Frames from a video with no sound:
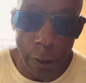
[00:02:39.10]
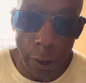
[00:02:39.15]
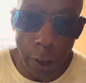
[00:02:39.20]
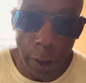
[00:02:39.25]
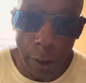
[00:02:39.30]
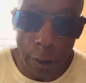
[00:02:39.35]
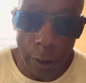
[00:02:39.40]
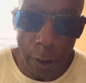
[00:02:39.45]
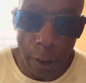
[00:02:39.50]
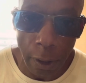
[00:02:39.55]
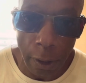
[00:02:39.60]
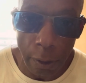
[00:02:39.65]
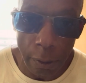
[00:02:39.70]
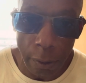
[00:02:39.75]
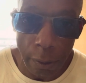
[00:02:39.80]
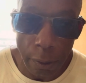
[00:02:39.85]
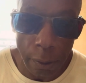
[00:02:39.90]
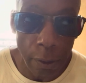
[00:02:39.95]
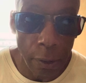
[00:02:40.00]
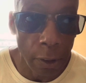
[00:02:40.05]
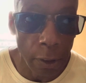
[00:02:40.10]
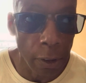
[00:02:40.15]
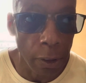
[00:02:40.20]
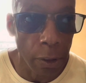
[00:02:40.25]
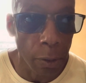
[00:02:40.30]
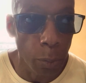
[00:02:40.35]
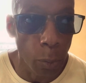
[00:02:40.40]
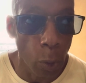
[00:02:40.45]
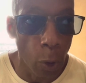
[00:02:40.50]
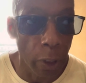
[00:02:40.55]
years old. She
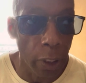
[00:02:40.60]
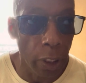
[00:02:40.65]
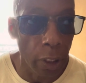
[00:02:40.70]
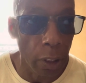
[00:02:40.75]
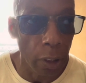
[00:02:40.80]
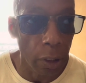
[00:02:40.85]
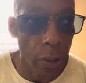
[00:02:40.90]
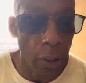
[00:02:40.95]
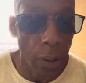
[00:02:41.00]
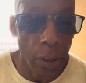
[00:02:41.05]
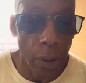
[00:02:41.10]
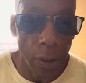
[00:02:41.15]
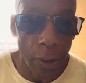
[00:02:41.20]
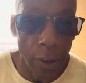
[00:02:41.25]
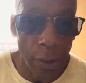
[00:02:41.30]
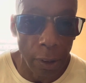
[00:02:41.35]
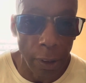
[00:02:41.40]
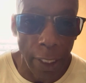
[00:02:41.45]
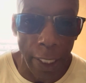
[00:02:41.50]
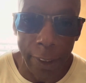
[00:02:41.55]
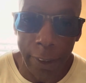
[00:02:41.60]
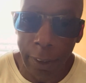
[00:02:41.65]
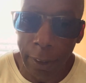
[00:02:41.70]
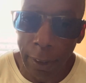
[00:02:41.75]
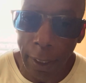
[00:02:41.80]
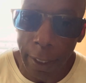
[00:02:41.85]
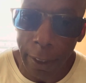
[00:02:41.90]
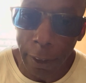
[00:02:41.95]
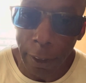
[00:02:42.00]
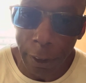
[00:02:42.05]
was born in
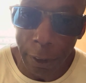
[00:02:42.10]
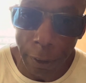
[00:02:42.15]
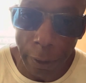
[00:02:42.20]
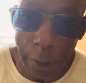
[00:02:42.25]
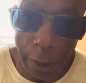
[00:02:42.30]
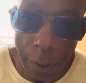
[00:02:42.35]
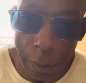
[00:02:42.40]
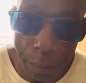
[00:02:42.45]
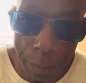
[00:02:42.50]
1993.